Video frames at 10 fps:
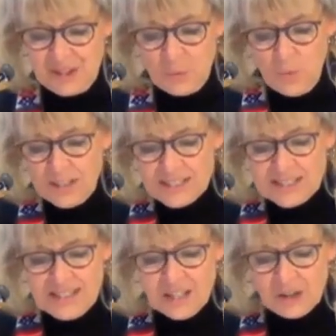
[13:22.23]
When a
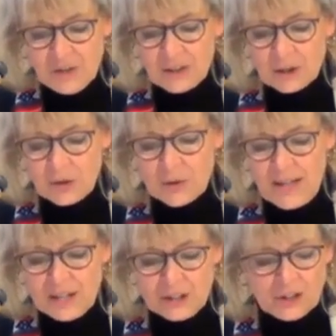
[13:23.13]
seeker in a
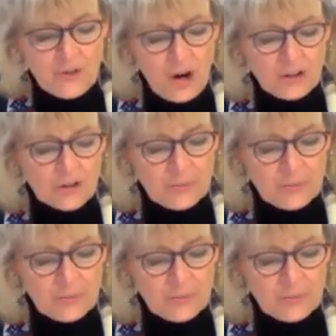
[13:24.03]
creation of art or